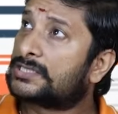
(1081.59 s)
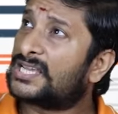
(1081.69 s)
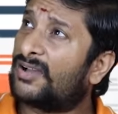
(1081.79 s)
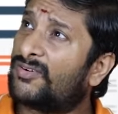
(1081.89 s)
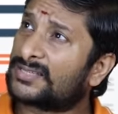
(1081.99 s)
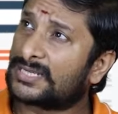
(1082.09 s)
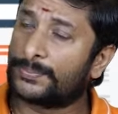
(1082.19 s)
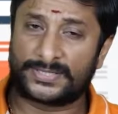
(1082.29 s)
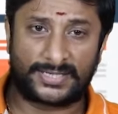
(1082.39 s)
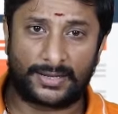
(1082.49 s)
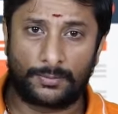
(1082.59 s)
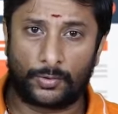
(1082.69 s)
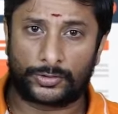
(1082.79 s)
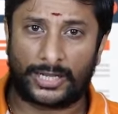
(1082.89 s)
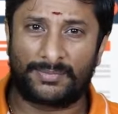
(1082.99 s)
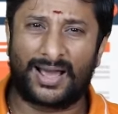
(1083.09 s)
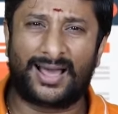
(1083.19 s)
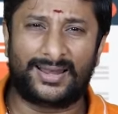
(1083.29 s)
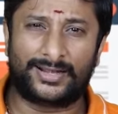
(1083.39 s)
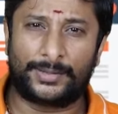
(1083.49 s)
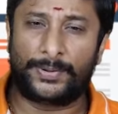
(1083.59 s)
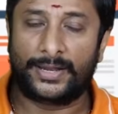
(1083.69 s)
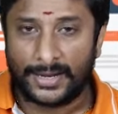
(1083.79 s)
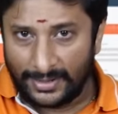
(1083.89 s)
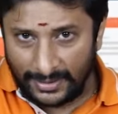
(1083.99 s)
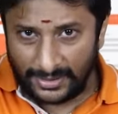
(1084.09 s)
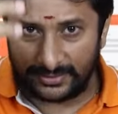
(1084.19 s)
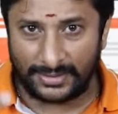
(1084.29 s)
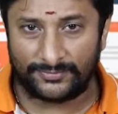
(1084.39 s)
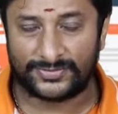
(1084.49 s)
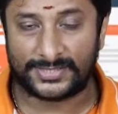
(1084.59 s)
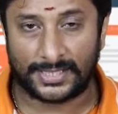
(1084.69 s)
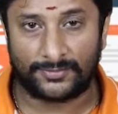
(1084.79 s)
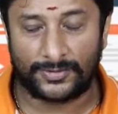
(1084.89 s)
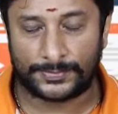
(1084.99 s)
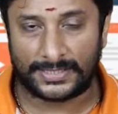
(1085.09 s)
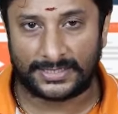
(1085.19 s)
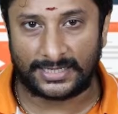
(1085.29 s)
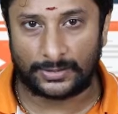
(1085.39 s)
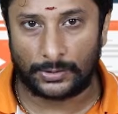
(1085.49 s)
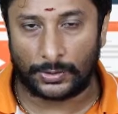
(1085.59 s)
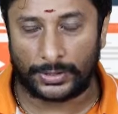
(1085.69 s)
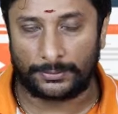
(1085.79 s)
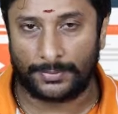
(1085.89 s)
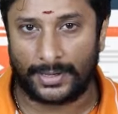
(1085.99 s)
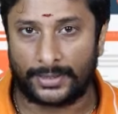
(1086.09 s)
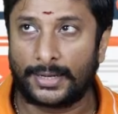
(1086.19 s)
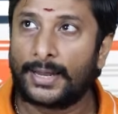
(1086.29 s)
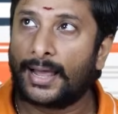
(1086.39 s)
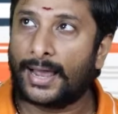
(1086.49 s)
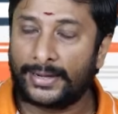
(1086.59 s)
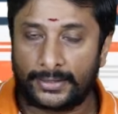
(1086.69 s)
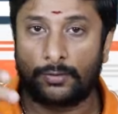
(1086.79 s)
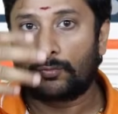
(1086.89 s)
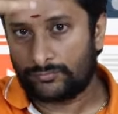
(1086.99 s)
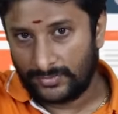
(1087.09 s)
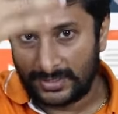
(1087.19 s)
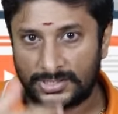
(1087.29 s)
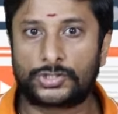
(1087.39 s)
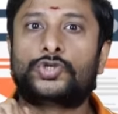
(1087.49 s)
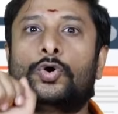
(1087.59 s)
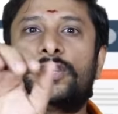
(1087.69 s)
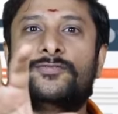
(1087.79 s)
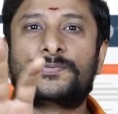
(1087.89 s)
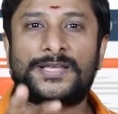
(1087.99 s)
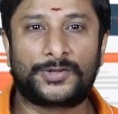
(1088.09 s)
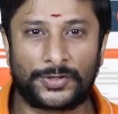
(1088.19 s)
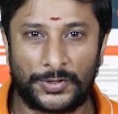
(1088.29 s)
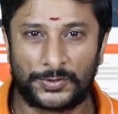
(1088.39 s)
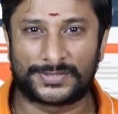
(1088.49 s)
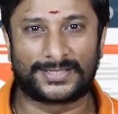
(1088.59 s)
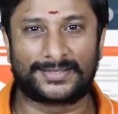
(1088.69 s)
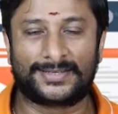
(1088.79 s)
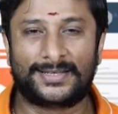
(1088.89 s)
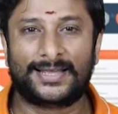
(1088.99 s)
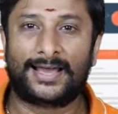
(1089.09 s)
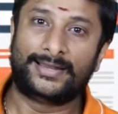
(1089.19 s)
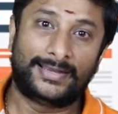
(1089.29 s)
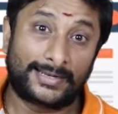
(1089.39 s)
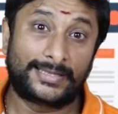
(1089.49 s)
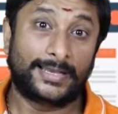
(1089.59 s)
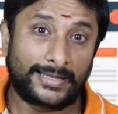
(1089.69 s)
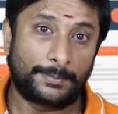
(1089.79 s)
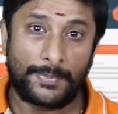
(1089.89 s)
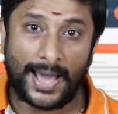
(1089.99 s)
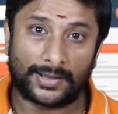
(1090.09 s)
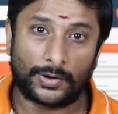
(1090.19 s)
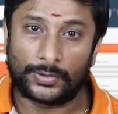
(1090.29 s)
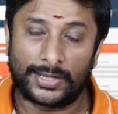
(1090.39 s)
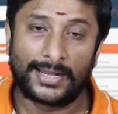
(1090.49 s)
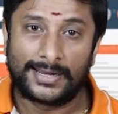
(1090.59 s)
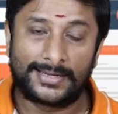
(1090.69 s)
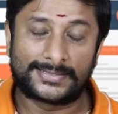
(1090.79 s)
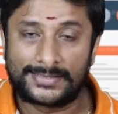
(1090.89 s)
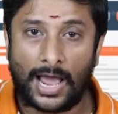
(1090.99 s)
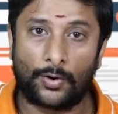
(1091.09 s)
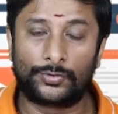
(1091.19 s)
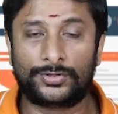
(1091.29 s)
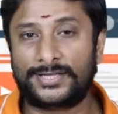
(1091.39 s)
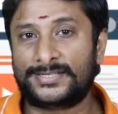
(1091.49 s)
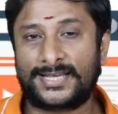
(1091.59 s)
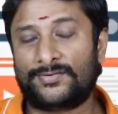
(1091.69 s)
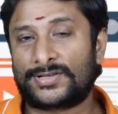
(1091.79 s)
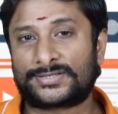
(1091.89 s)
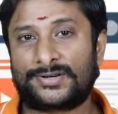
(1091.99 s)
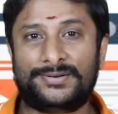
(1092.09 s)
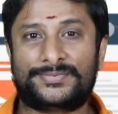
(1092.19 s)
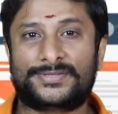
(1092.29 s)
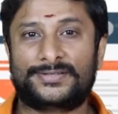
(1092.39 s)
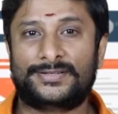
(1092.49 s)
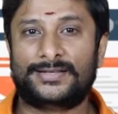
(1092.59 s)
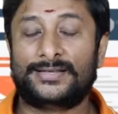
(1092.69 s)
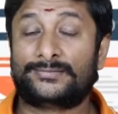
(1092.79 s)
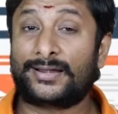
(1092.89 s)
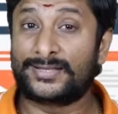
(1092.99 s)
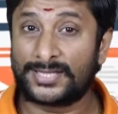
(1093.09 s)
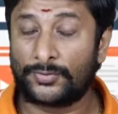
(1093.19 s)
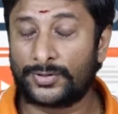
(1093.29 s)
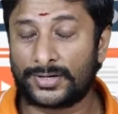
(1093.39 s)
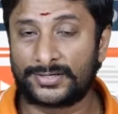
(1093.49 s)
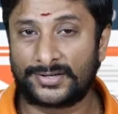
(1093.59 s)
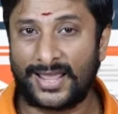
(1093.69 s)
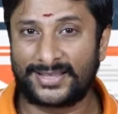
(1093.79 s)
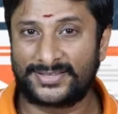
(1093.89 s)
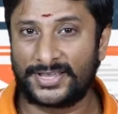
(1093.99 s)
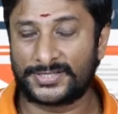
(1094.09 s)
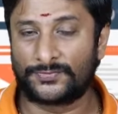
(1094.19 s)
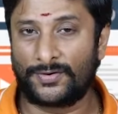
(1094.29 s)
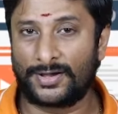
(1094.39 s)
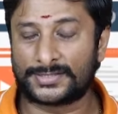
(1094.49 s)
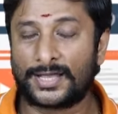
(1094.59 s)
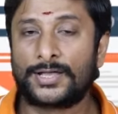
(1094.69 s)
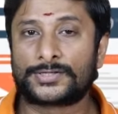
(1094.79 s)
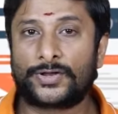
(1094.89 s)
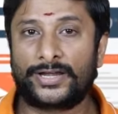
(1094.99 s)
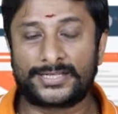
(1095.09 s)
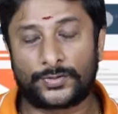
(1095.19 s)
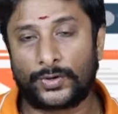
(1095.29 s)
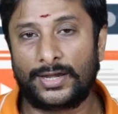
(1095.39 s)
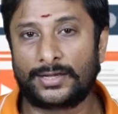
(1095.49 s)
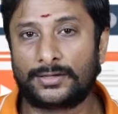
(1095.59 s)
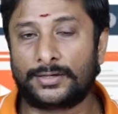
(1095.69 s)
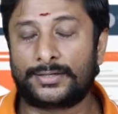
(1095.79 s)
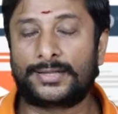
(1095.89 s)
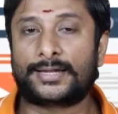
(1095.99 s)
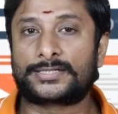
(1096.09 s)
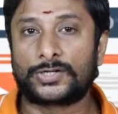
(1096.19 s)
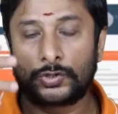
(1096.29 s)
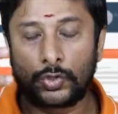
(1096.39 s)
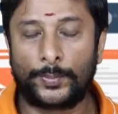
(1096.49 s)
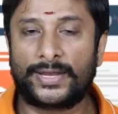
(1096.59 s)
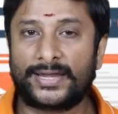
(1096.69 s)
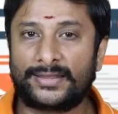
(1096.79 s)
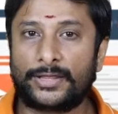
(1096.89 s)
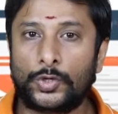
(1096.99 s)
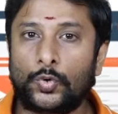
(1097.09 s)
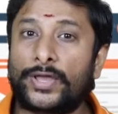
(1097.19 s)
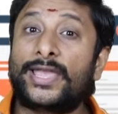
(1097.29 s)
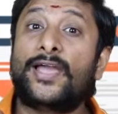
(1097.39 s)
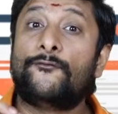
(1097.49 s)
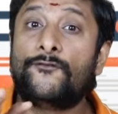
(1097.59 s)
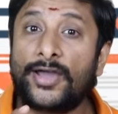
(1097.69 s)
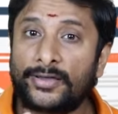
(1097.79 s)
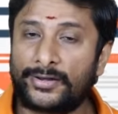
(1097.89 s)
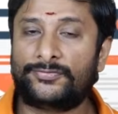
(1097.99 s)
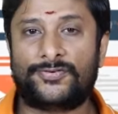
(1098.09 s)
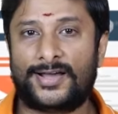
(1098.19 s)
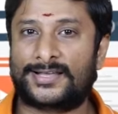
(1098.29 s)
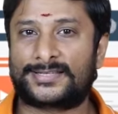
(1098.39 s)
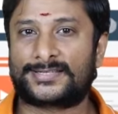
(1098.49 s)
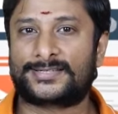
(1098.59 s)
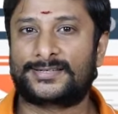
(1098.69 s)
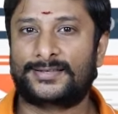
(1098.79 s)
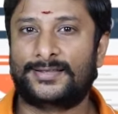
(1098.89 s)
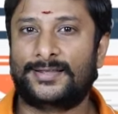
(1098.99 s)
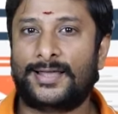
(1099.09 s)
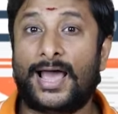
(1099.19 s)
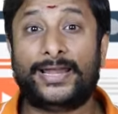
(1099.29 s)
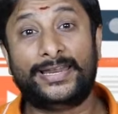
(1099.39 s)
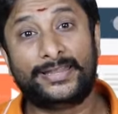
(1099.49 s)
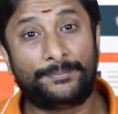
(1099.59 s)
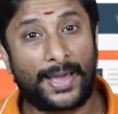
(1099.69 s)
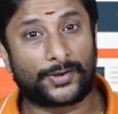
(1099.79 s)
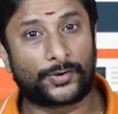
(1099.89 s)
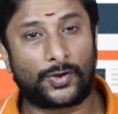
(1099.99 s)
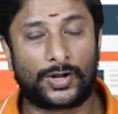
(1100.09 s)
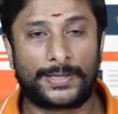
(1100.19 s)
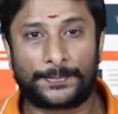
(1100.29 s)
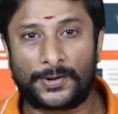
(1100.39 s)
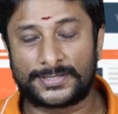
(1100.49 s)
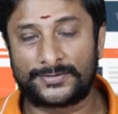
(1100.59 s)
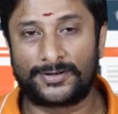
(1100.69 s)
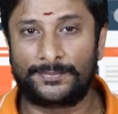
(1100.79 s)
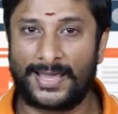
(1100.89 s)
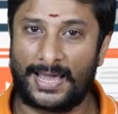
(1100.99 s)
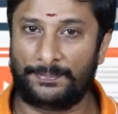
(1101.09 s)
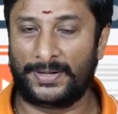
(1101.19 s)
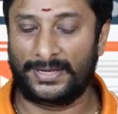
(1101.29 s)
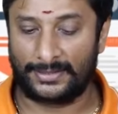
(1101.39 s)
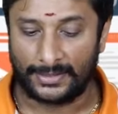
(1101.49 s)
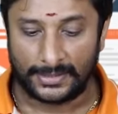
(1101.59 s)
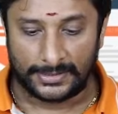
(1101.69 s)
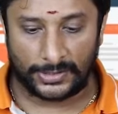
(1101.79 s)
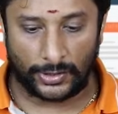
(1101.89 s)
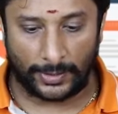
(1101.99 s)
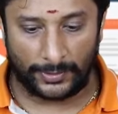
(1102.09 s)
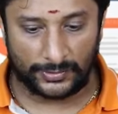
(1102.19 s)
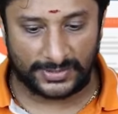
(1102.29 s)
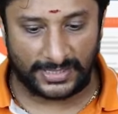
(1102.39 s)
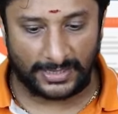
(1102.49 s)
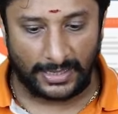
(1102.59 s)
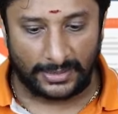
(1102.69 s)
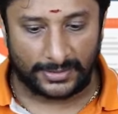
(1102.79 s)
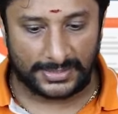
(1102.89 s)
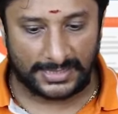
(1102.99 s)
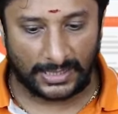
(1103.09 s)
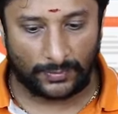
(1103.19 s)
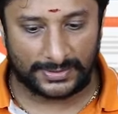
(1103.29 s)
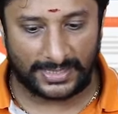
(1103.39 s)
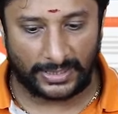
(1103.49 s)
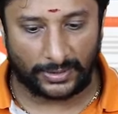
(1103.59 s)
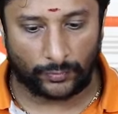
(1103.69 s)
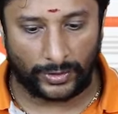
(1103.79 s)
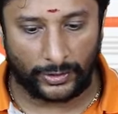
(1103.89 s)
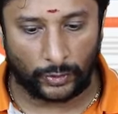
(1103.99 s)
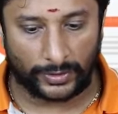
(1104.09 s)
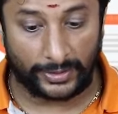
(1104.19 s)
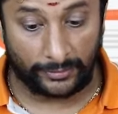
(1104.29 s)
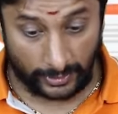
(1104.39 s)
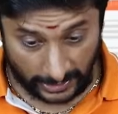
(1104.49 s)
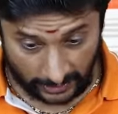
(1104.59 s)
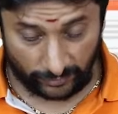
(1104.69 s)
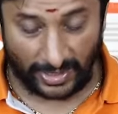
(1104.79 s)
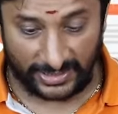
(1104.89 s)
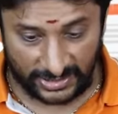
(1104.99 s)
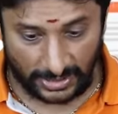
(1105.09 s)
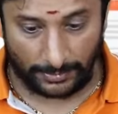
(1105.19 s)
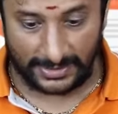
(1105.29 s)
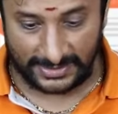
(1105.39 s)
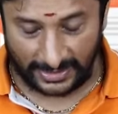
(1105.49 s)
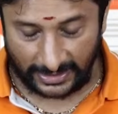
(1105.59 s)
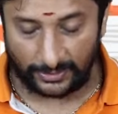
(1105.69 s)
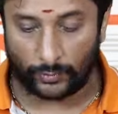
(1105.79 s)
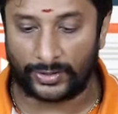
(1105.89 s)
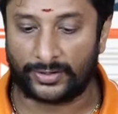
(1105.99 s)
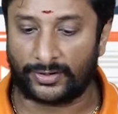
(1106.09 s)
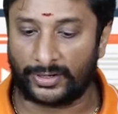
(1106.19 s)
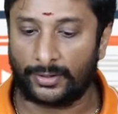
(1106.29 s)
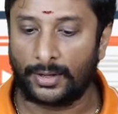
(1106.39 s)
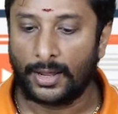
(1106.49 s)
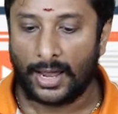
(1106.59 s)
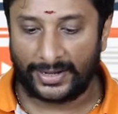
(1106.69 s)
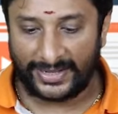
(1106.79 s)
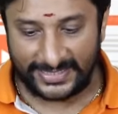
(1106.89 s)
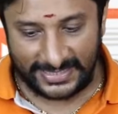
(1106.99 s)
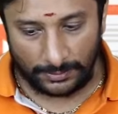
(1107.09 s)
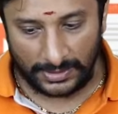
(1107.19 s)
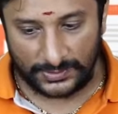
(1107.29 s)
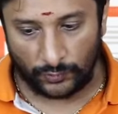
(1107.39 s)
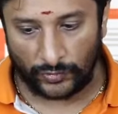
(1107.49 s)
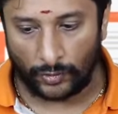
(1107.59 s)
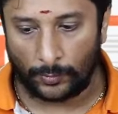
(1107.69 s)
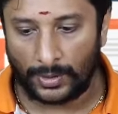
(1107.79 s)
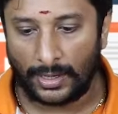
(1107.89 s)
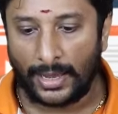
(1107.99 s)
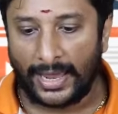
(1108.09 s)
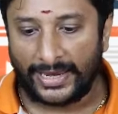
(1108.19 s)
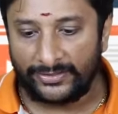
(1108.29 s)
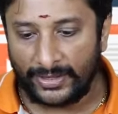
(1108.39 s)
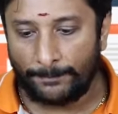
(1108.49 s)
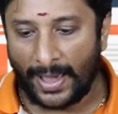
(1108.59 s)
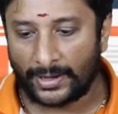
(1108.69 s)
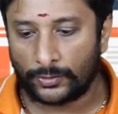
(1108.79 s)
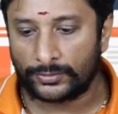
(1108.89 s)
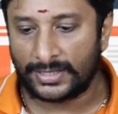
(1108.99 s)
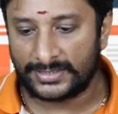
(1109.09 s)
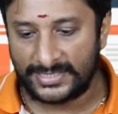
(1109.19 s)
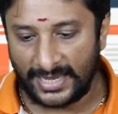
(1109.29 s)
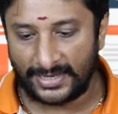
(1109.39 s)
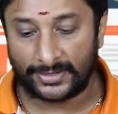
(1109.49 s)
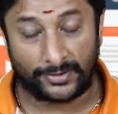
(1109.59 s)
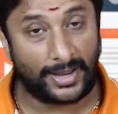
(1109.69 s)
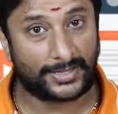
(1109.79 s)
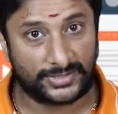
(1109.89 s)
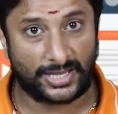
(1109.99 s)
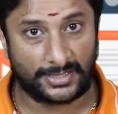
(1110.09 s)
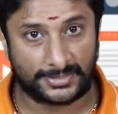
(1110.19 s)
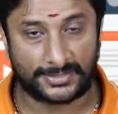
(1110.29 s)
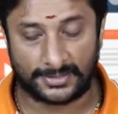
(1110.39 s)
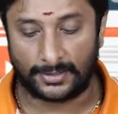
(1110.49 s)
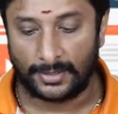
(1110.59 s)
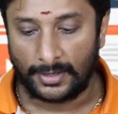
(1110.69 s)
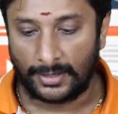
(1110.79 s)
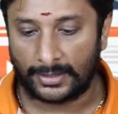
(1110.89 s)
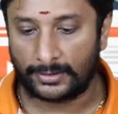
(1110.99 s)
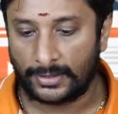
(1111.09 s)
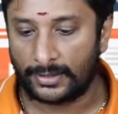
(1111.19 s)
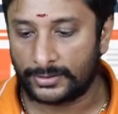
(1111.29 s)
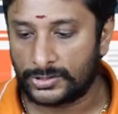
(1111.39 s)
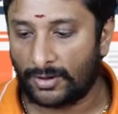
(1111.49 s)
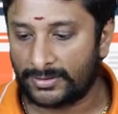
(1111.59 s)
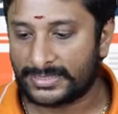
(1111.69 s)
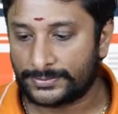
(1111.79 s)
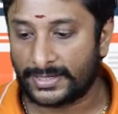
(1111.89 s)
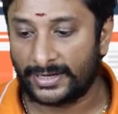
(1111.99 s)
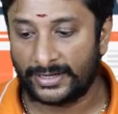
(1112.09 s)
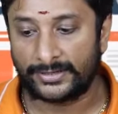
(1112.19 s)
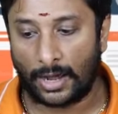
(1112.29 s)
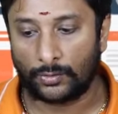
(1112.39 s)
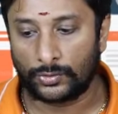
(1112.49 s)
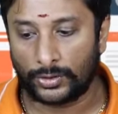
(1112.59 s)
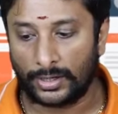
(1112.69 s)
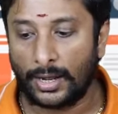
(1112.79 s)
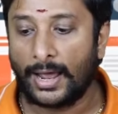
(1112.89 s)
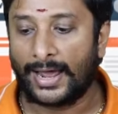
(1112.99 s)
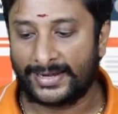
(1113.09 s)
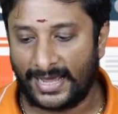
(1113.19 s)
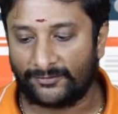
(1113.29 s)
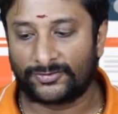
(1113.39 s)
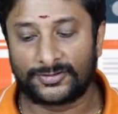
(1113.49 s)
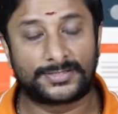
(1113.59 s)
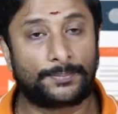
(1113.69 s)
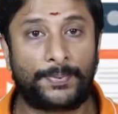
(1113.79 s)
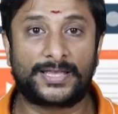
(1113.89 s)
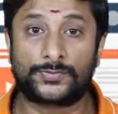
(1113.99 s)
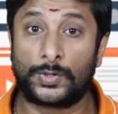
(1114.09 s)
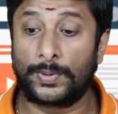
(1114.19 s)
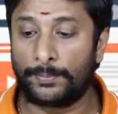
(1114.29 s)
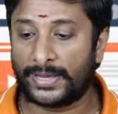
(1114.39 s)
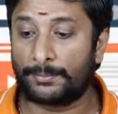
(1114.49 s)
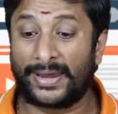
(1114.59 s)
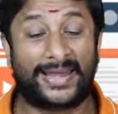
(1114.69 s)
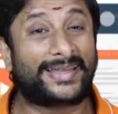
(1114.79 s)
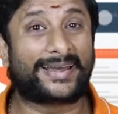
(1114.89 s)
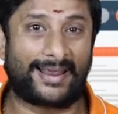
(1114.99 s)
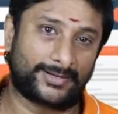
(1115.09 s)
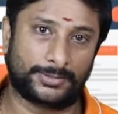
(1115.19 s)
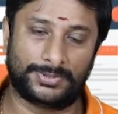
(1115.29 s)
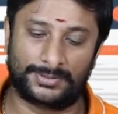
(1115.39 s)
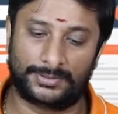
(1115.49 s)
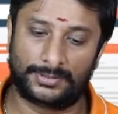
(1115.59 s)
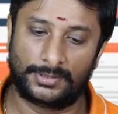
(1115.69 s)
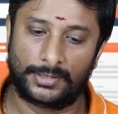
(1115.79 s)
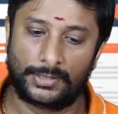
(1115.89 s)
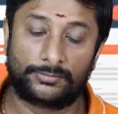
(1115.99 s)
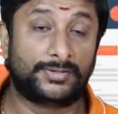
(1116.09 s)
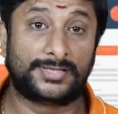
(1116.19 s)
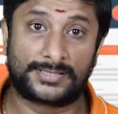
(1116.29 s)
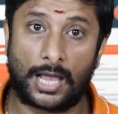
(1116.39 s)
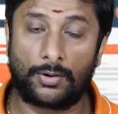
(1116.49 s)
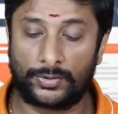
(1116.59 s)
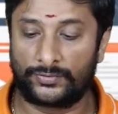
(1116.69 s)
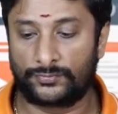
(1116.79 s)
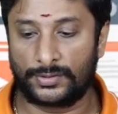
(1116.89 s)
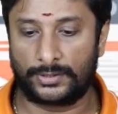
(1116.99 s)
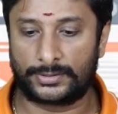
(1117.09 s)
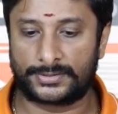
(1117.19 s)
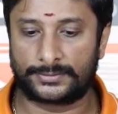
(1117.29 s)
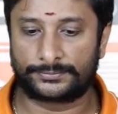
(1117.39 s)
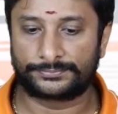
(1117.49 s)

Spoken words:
JavaScript is taking more time. Let it be. Let the website get loaded, man. And let's show the website to the user. And in the background, let's download the JavaScript. That is how your React.Js works. So it is really good that you will be getting the UI very fast. And in the background, all the processing will be happening. So you're able to see the server sending ready to render, the HTML is getting rendering, and HTML is viewable. In the background, the React.Js is the JavaScripts are getting downloaded, and afterwards the page will become interactable. This is how it works.